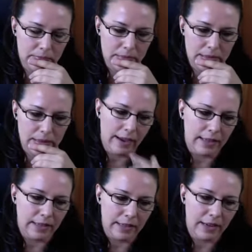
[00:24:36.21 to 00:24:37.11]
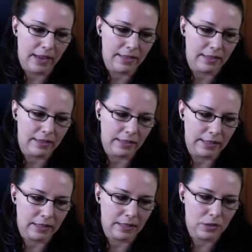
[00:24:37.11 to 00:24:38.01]
Yeah, and then
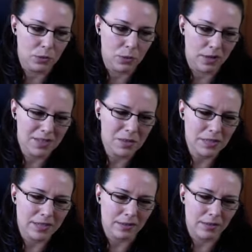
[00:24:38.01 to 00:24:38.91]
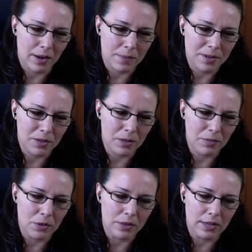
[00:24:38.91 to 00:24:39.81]
like you also need a lot better
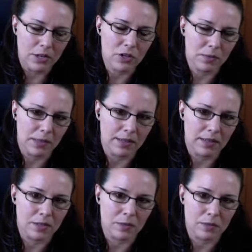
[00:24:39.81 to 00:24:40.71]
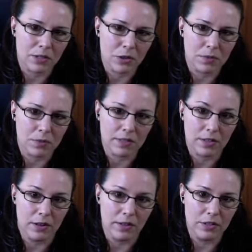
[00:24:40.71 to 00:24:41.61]
communication mechanisms in terms of
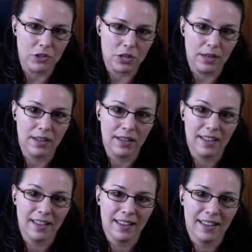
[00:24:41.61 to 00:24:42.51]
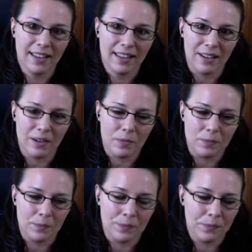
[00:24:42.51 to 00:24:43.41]
technology.
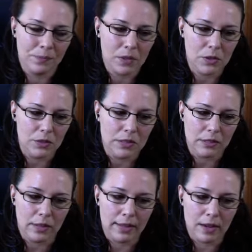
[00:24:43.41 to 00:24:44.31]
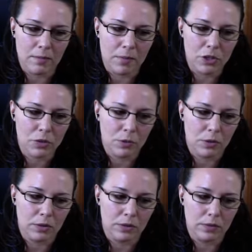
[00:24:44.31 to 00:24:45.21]
You need like a much
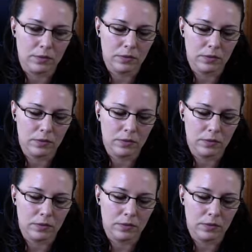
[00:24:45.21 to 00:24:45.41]
more